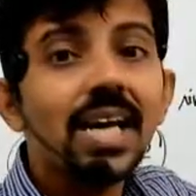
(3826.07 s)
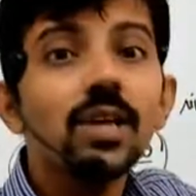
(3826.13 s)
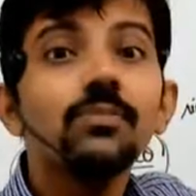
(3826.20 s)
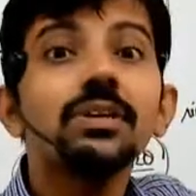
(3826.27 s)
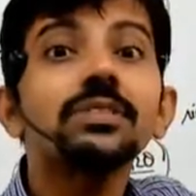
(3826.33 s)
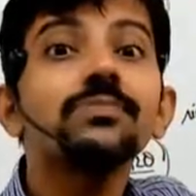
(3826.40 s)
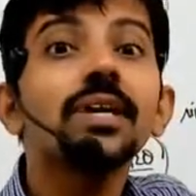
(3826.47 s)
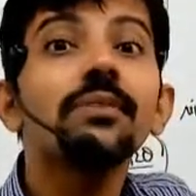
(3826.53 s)
you
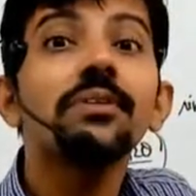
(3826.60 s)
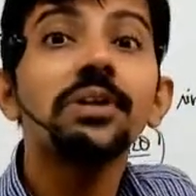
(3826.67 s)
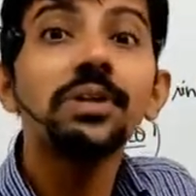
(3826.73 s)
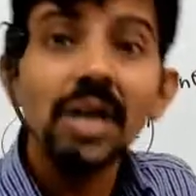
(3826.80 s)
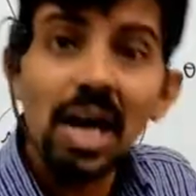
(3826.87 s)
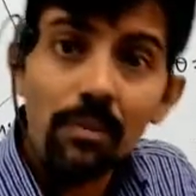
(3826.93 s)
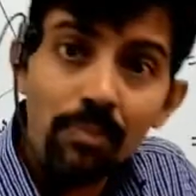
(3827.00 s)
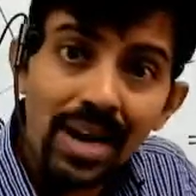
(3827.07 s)
must be able to
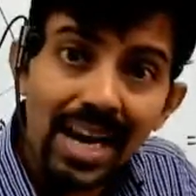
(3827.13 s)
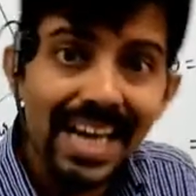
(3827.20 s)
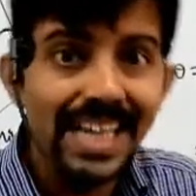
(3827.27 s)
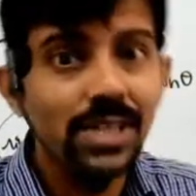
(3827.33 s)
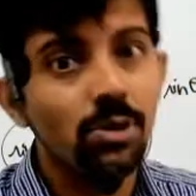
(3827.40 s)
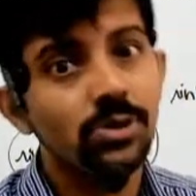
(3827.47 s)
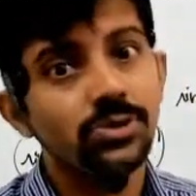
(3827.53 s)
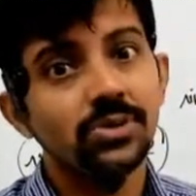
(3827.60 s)
apply it
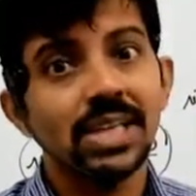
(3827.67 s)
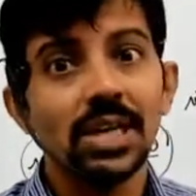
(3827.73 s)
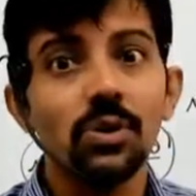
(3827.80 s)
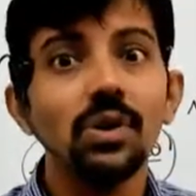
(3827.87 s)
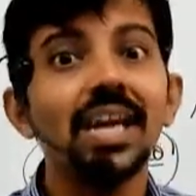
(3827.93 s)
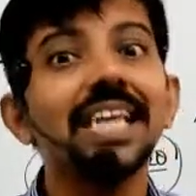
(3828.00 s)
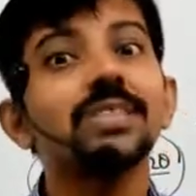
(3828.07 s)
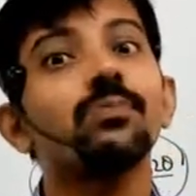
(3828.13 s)
also. Then
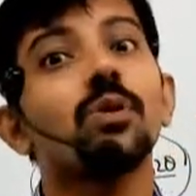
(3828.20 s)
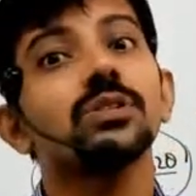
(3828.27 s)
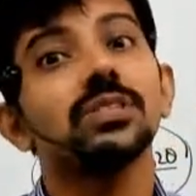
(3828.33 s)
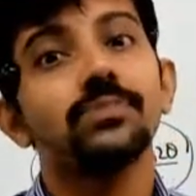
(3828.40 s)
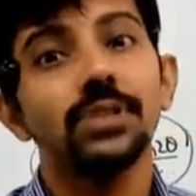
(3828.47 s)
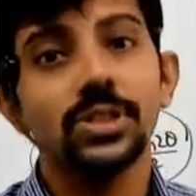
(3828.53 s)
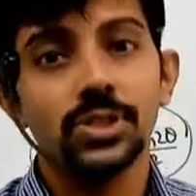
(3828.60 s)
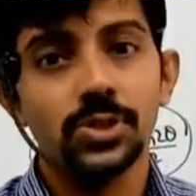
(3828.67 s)
only it's
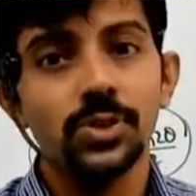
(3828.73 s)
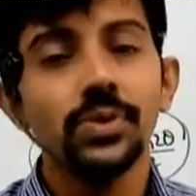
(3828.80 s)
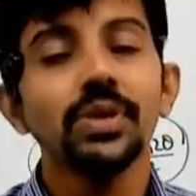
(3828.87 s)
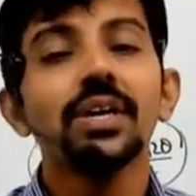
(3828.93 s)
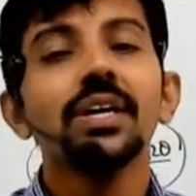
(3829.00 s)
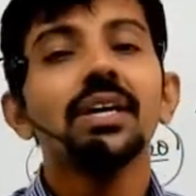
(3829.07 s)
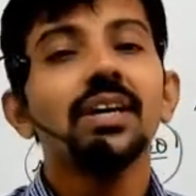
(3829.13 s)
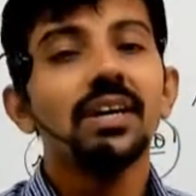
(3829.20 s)
possible to
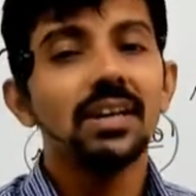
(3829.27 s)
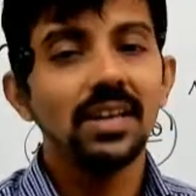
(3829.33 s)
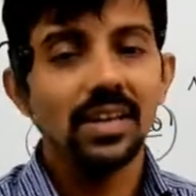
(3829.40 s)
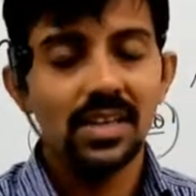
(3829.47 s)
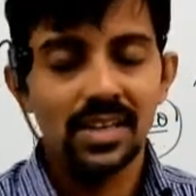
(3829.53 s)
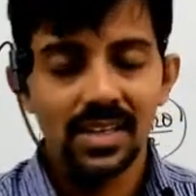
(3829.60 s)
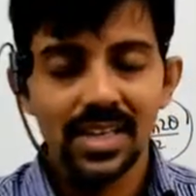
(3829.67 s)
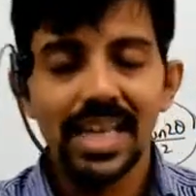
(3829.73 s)

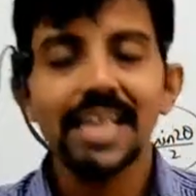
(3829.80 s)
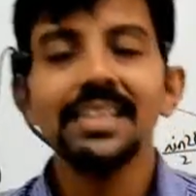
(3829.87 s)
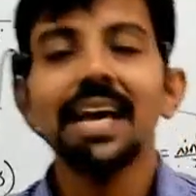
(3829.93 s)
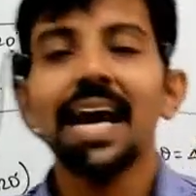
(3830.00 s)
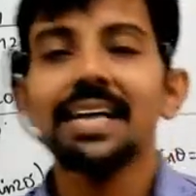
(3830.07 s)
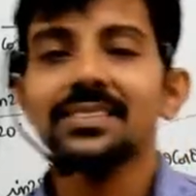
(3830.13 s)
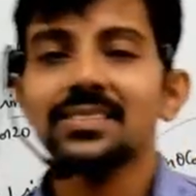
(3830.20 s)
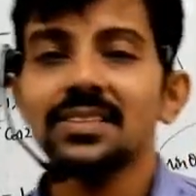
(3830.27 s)
get the
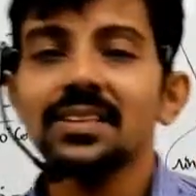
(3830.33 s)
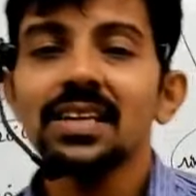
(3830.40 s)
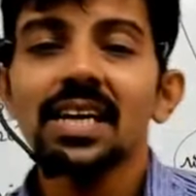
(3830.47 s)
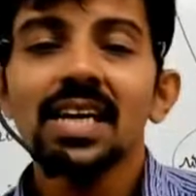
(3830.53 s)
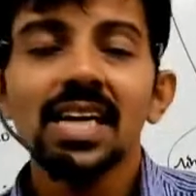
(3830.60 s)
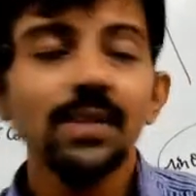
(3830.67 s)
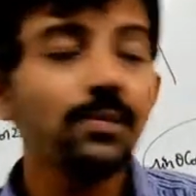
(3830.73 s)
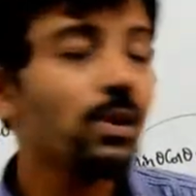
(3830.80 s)
answer,
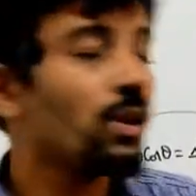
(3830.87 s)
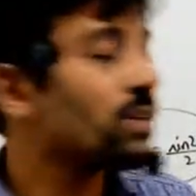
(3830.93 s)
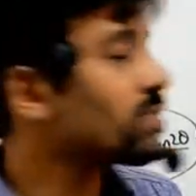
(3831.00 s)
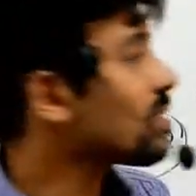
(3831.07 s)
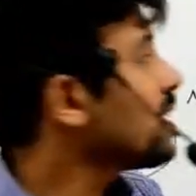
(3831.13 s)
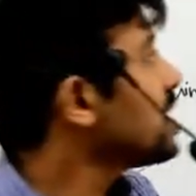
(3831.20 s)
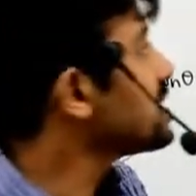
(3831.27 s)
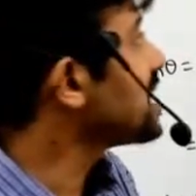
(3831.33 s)
because
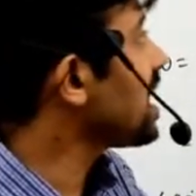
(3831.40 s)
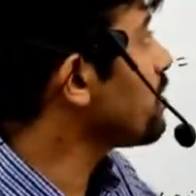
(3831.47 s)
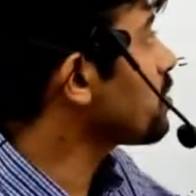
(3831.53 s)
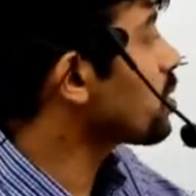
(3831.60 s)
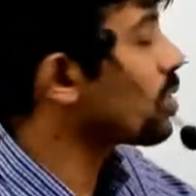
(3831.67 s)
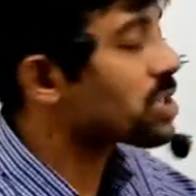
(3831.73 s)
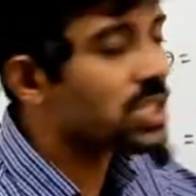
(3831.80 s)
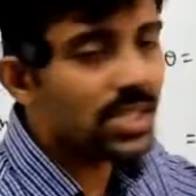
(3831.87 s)
same
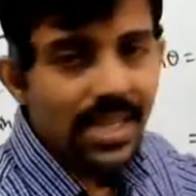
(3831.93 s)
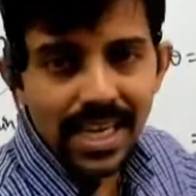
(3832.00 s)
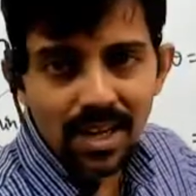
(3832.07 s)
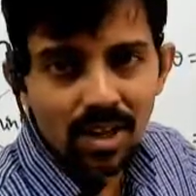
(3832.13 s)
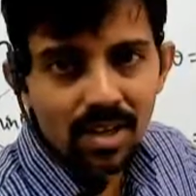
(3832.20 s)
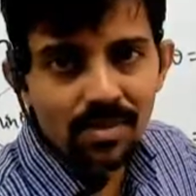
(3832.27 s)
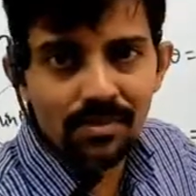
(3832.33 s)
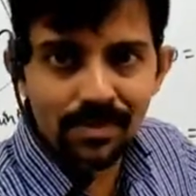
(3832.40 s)
question
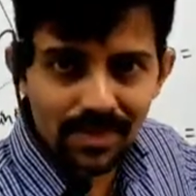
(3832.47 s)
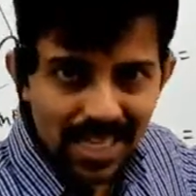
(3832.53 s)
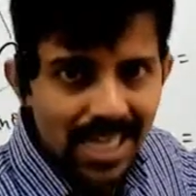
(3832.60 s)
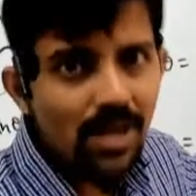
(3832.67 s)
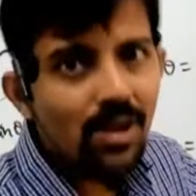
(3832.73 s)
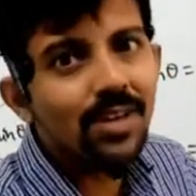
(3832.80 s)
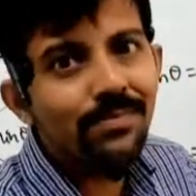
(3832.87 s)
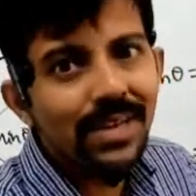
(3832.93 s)
need
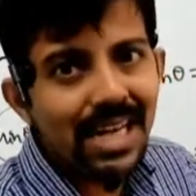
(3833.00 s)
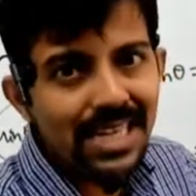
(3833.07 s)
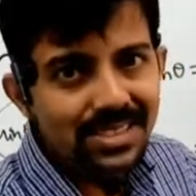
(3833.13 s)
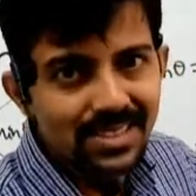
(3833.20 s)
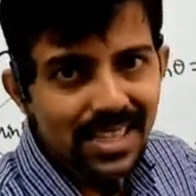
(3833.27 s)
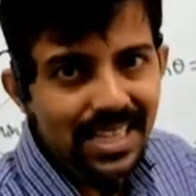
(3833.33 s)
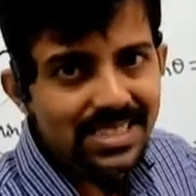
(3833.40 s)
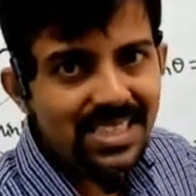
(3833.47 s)
not be
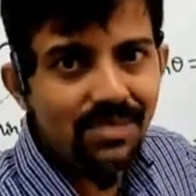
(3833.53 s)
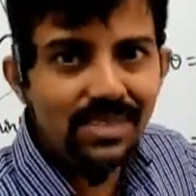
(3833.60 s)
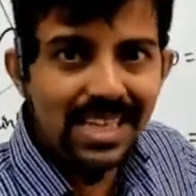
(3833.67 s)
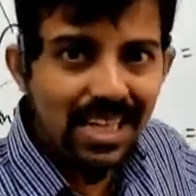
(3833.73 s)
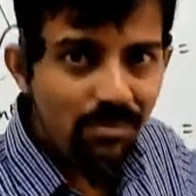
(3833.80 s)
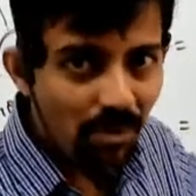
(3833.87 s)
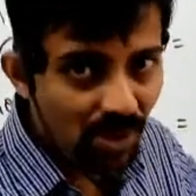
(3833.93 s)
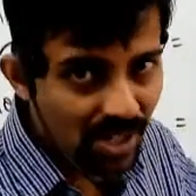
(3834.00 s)
asked in the exam. They
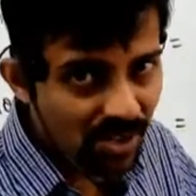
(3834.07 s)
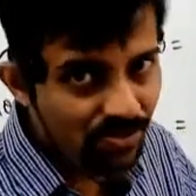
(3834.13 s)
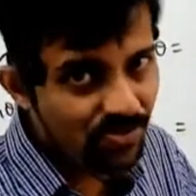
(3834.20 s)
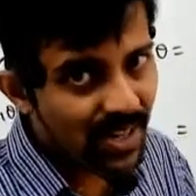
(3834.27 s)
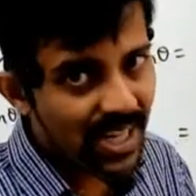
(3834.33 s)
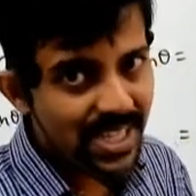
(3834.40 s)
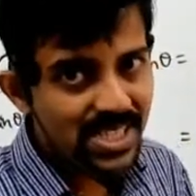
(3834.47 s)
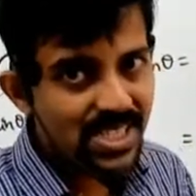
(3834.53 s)
can
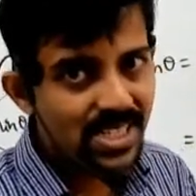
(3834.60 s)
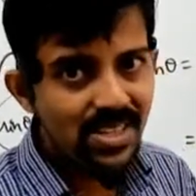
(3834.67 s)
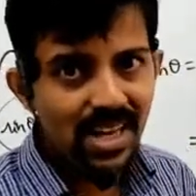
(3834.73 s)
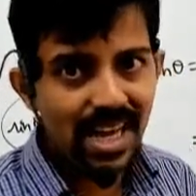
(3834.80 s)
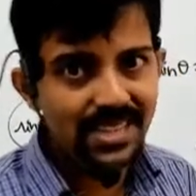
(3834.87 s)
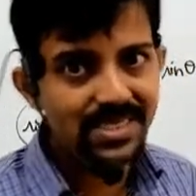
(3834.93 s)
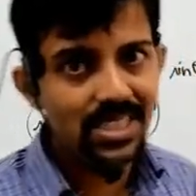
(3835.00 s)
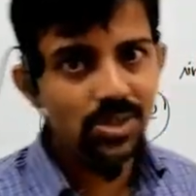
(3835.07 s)
modify it,
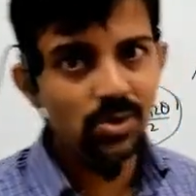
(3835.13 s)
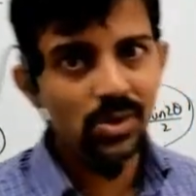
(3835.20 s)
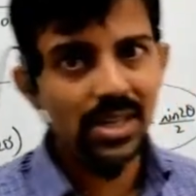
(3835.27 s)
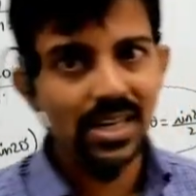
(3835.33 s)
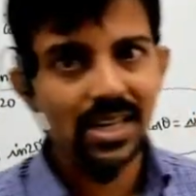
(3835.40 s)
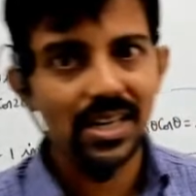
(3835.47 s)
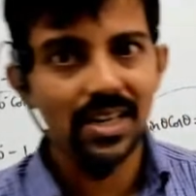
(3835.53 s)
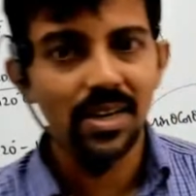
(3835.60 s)
as I told
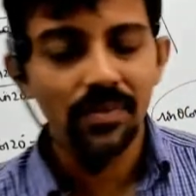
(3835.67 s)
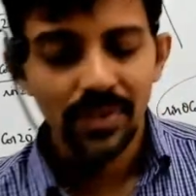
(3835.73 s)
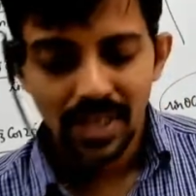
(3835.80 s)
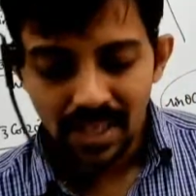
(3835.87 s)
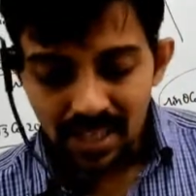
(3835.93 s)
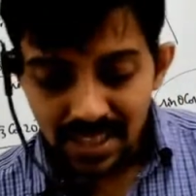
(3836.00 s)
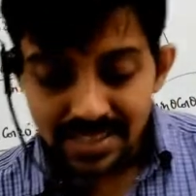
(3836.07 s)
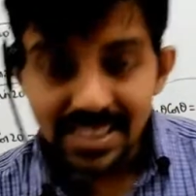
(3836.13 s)
earlier.
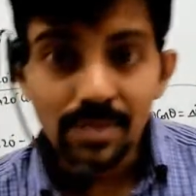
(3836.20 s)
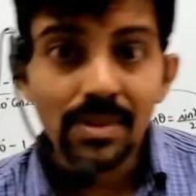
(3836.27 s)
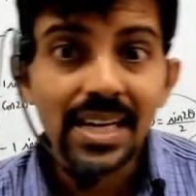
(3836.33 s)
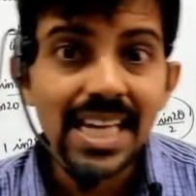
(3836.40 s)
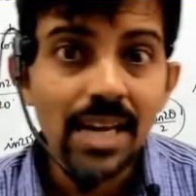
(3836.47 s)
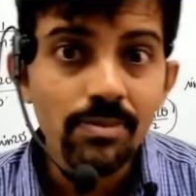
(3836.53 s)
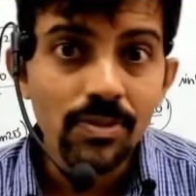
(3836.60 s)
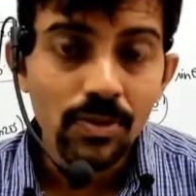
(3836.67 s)
Similar
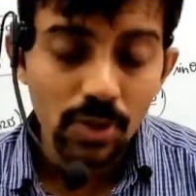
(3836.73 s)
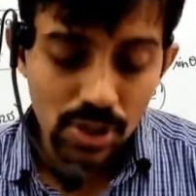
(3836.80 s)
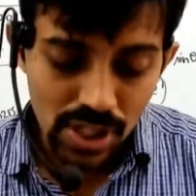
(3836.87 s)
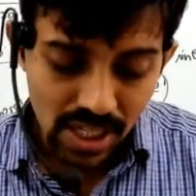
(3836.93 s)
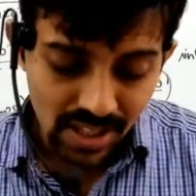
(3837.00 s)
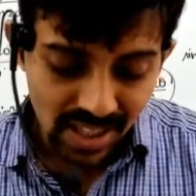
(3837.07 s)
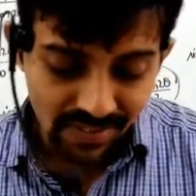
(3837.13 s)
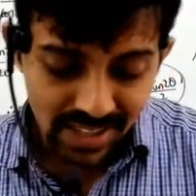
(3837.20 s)
type of question
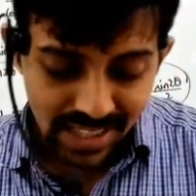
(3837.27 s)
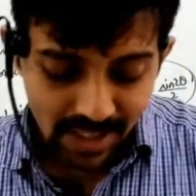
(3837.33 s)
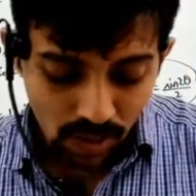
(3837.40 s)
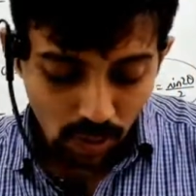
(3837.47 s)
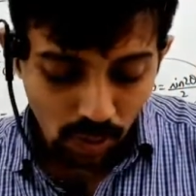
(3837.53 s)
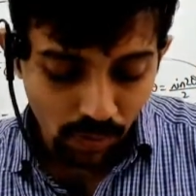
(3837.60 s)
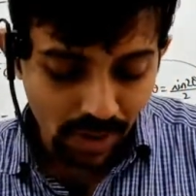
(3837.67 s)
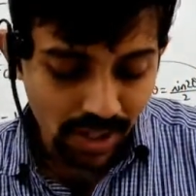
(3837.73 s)
are given in the
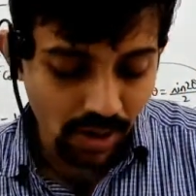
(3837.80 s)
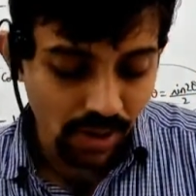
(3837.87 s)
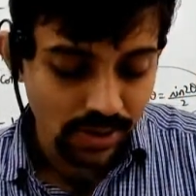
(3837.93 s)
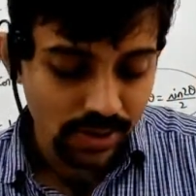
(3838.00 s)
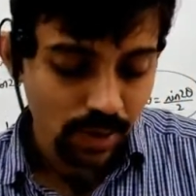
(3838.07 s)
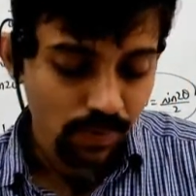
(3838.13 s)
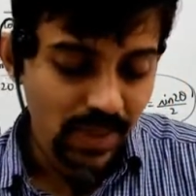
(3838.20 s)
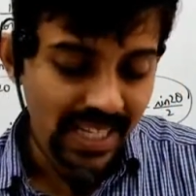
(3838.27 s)
homework
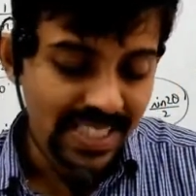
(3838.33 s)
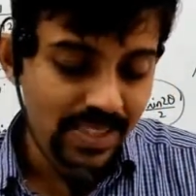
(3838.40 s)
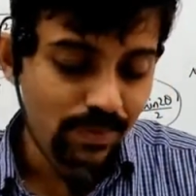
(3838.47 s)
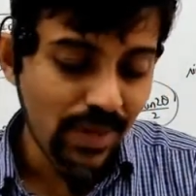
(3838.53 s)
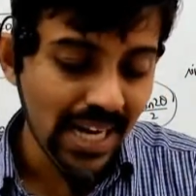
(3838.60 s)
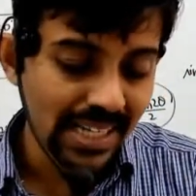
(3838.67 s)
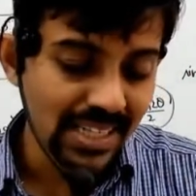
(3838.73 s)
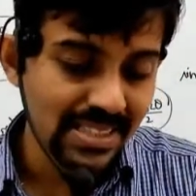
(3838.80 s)
also. Please
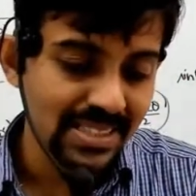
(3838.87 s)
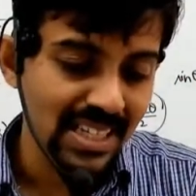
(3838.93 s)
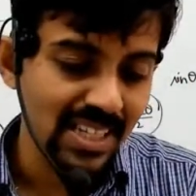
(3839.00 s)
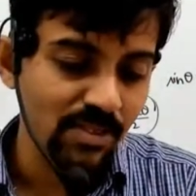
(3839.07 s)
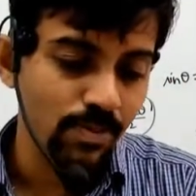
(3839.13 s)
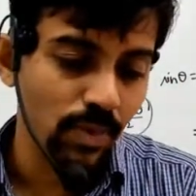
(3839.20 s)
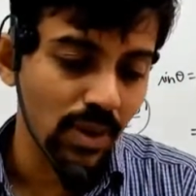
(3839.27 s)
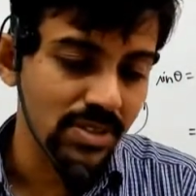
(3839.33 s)
practice that
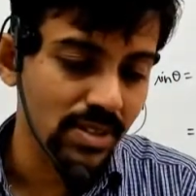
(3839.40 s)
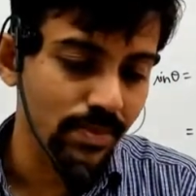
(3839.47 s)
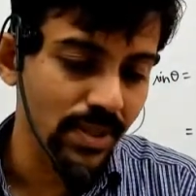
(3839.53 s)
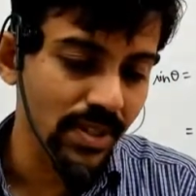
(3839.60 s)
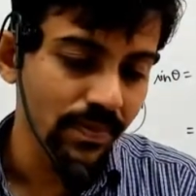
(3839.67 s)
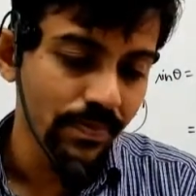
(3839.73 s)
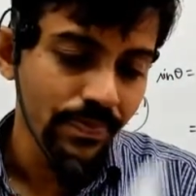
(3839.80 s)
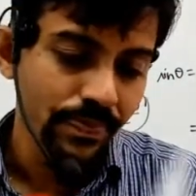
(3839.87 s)
if possible.